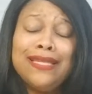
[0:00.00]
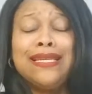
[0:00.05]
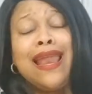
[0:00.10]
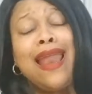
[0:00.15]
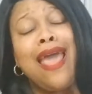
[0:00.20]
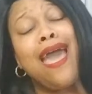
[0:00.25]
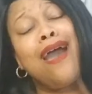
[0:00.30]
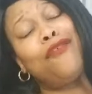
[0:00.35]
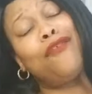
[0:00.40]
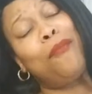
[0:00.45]
it
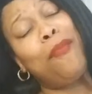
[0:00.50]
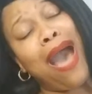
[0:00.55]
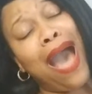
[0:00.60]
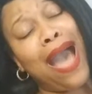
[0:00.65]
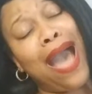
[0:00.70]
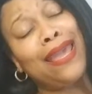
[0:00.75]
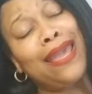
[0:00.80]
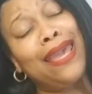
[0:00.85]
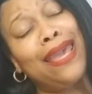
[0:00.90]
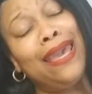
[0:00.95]
didn't have
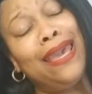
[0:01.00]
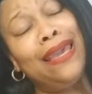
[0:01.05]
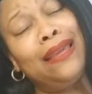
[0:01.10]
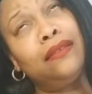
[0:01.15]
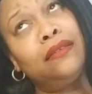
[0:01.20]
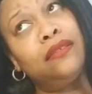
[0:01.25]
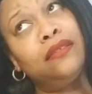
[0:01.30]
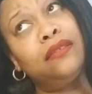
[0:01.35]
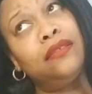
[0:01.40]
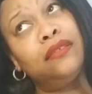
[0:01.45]
a
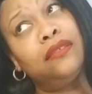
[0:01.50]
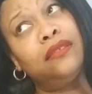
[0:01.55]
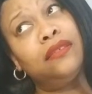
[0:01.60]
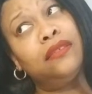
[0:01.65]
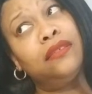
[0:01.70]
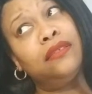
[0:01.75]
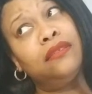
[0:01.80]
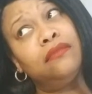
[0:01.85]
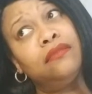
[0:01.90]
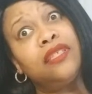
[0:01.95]
pocket.
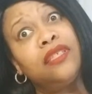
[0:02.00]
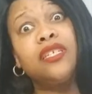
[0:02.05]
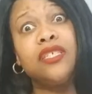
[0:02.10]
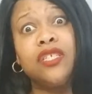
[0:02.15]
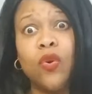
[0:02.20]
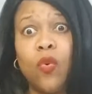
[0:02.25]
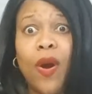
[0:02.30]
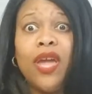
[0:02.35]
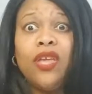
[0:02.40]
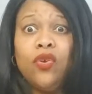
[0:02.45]
There's
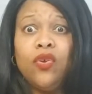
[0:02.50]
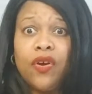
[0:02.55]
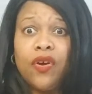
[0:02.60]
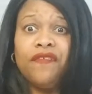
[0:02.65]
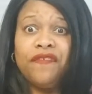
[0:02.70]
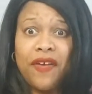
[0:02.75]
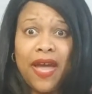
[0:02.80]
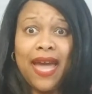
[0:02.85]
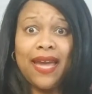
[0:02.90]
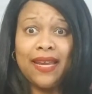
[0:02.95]
a way you
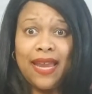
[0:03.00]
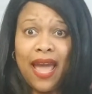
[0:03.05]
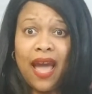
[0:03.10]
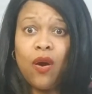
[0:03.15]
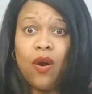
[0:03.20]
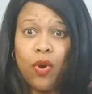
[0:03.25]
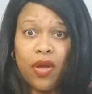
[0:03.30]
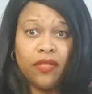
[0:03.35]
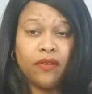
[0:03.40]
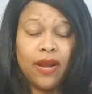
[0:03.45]
can find
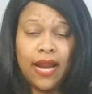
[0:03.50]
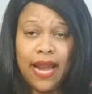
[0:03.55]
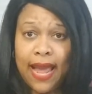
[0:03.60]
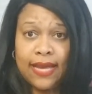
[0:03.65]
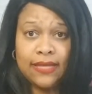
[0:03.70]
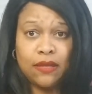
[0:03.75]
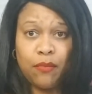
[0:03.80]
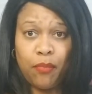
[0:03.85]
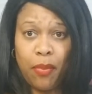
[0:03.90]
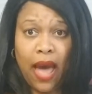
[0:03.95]
out whether it
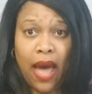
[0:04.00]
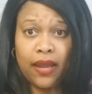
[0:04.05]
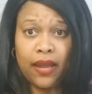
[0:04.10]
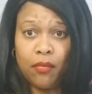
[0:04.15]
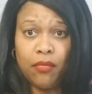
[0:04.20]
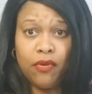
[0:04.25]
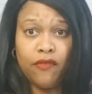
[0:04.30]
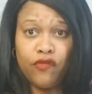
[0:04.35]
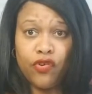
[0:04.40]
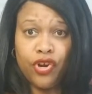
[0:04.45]
has a
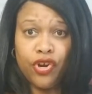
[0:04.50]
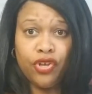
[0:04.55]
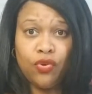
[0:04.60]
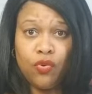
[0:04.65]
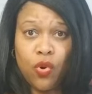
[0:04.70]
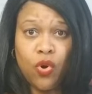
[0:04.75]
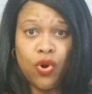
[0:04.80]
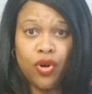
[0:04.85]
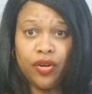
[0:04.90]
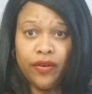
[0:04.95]
pocket before you
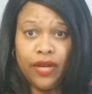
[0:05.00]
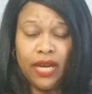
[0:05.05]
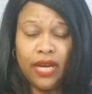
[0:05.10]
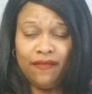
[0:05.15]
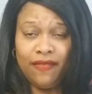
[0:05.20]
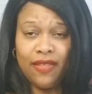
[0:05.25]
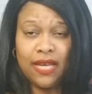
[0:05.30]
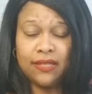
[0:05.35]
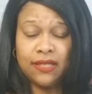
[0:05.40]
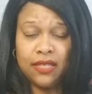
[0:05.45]
order it,
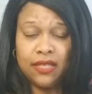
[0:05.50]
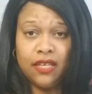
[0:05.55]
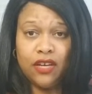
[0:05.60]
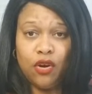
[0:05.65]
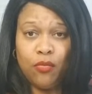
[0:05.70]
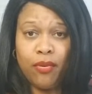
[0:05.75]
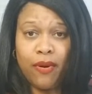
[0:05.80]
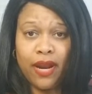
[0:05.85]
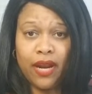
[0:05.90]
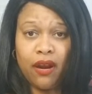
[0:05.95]
if that's a
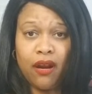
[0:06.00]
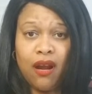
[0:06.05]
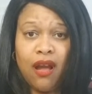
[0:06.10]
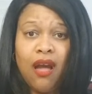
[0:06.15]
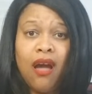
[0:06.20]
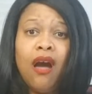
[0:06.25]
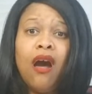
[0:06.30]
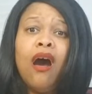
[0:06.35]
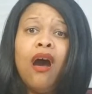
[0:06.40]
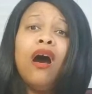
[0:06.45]
deal breaker.
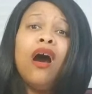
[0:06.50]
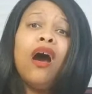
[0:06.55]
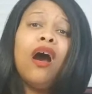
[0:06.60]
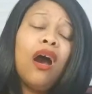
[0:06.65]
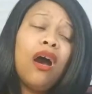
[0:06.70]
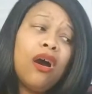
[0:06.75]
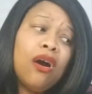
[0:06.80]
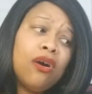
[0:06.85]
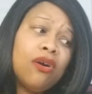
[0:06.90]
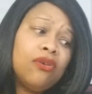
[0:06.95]

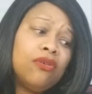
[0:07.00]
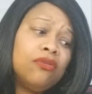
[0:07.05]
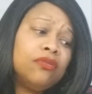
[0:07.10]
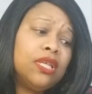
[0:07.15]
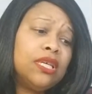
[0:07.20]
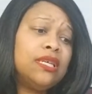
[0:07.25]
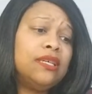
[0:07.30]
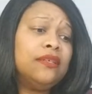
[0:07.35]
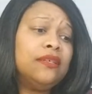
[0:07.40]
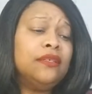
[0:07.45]

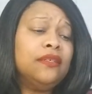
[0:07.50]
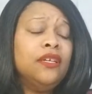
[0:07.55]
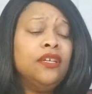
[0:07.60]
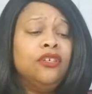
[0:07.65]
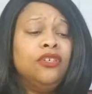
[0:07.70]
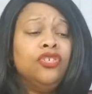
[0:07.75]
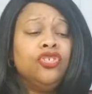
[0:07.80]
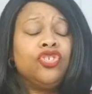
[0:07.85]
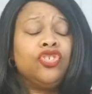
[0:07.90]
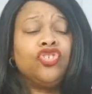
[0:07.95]
Oh,
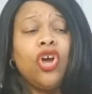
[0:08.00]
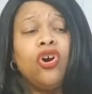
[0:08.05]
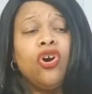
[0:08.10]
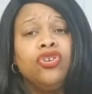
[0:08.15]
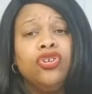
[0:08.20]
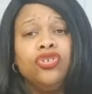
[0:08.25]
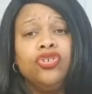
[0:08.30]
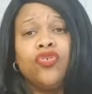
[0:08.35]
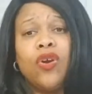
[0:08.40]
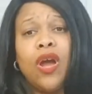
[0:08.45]
the
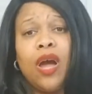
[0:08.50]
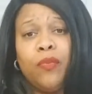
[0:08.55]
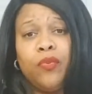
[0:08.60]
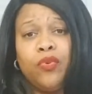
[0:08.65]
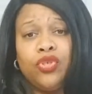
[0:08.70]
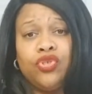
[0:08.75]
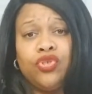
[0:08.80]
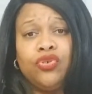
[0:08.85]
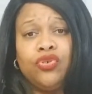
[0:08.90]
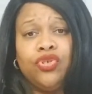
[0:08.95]
shoulder drop
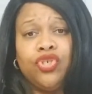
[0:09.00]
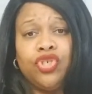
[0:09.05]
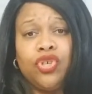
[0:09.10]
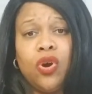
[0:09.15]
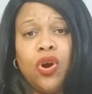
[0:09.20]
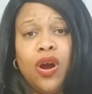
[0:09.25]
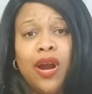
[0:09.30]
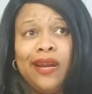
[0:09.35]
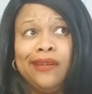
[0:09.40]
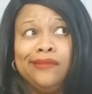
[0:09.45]
was too
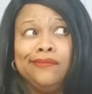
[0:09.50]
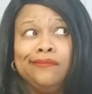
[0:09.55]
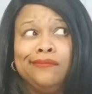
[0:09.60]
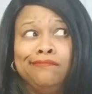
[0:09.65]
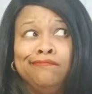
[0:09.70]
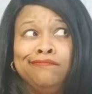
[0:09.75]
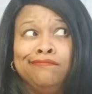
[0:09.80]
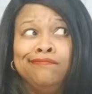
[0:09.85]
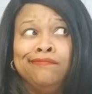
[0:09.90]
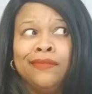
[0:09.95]
short.
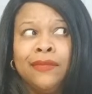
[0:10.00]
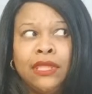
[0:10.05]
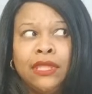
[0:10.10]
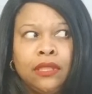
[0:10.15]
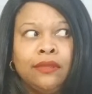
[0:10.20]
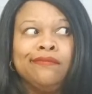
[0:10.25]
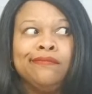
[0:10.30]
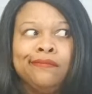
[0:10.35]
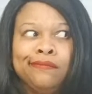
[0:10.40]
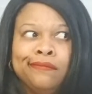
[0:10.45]

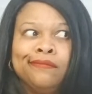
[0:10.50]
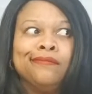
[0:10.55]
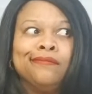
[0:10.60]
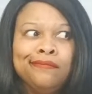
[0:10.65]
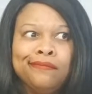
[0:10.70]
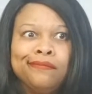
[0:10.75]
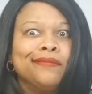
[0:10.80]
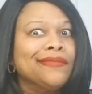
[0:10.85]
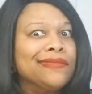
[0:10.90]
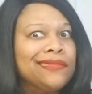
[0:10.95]

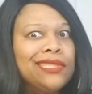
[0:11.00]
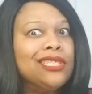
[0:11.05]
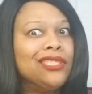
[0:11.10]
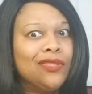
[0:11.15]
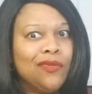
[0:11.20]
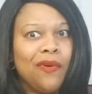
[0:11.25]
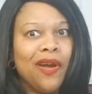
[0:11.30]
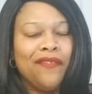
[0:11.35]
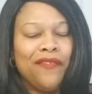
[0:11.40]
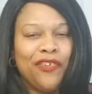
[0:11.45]
There's
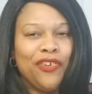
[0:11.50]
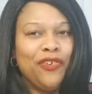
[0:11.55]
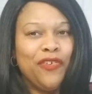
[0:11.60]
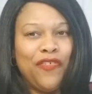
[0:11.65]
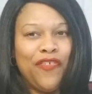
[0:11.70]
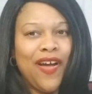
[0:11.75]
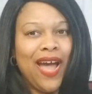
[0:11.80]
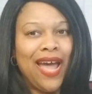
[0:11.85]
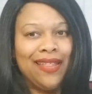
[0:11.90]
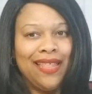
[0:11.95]
a way for you
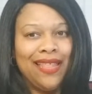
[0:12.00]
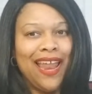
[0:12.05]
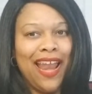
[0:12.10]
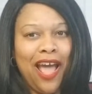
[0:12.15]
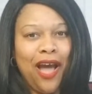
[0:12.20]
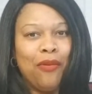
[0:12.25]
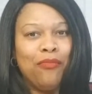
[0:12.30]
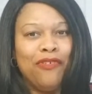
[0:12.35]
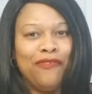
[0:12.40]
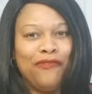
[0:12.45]
to find that
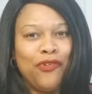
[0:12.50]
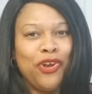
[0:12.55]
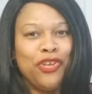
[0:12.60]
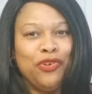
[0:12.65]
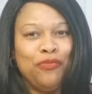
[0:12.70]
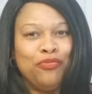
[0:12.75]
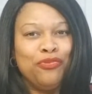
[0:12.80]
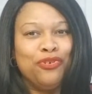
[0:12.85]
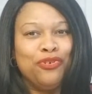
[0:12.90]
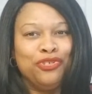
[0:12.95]
out before
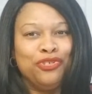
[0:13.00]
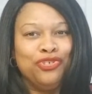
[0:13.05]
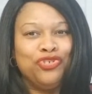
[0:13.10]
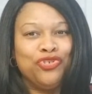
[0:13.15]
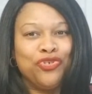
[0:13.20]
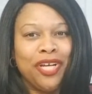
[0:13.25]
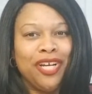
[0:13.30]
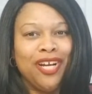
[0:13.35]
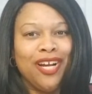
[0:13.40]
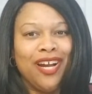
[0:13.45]
you pull the
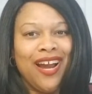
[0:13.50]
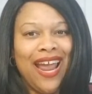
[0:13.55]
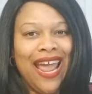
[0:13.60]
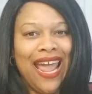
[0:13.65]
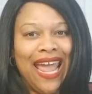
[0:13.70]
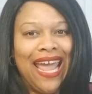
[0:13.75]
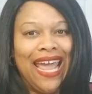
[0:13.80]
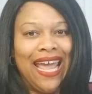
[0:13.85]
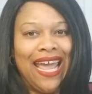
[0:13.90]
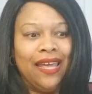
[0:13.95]
trigger,
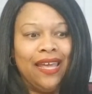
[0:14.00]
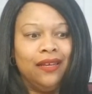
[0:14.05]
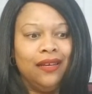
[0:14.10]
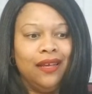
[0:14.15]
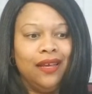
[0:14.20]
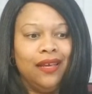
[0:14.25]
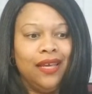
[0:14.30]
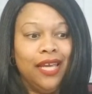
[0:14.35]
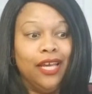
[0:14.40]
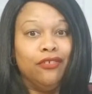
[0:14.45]
and
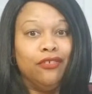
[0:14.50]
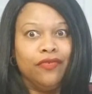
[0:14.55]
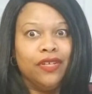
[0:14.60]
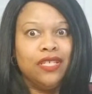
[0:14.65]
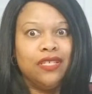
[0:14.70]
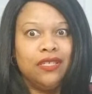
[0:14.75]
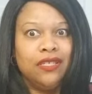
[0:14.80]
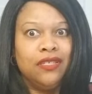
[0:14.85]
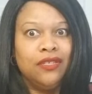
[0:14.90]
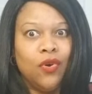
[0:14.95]
it
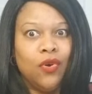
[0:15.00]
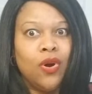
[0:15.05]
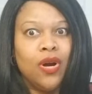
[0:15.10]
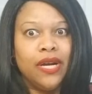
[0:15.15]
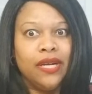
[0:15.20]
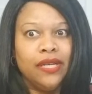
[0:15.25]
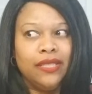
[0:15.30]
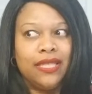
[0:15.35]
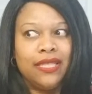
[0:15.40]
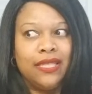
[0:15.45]

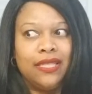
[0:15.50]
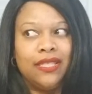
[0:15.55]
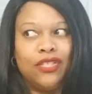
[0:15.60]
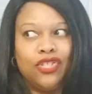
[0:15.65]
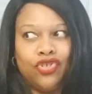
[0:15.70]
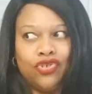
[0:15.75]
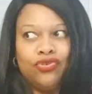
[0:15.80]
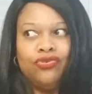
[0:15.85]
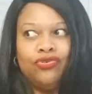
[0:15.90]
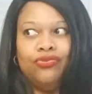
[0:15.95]
resorts
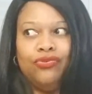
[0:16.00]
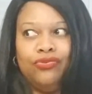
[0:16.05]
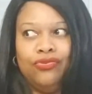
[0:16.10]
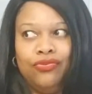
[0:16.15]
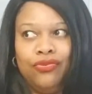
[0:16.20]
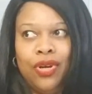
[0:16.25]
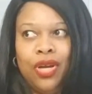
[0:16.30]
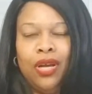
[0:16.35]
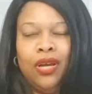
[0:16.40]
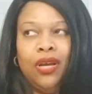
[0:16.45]

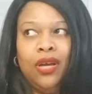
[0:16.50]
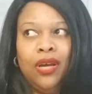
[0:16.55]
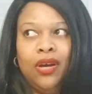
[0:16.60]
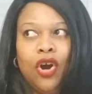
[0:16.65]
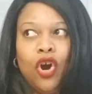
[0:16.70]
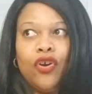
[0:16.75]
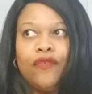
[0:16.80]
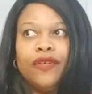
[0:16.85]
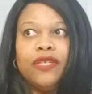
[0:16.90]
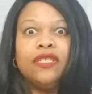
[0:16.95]
to
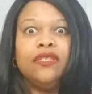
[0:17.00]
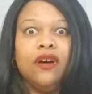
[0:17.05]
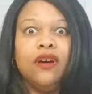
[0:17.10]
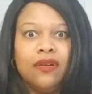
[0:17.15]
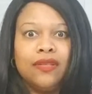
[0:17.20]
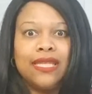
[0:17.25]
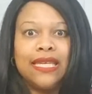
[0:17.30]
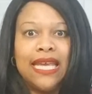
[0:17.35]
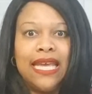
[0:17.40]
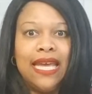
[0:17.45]
or
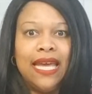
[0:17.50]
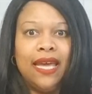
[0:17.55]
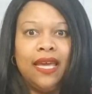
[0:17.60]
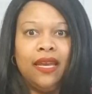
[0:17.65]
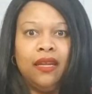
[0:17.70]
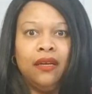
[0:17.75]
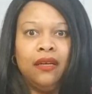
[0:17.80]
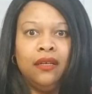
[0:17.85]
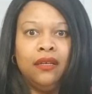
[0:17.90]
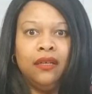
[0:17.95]
result
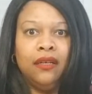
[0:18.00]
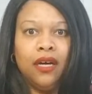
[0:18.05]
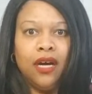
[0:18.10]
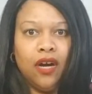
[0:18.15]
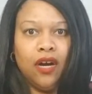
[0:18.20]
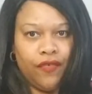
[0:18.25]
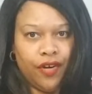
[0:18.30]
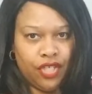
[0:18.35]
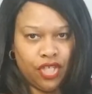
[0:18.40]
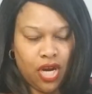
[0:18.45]
in
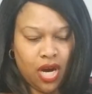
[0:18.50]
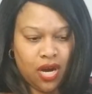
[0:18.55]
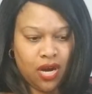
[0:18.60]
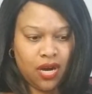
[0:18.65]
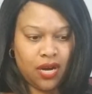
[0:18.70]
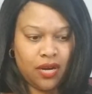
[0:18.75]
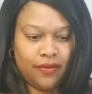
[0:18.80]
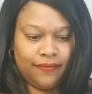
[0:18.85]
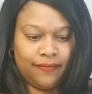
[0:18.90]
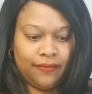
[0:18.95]
a
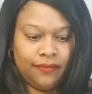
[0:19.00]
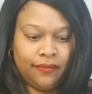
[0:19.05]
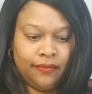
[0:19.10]
return.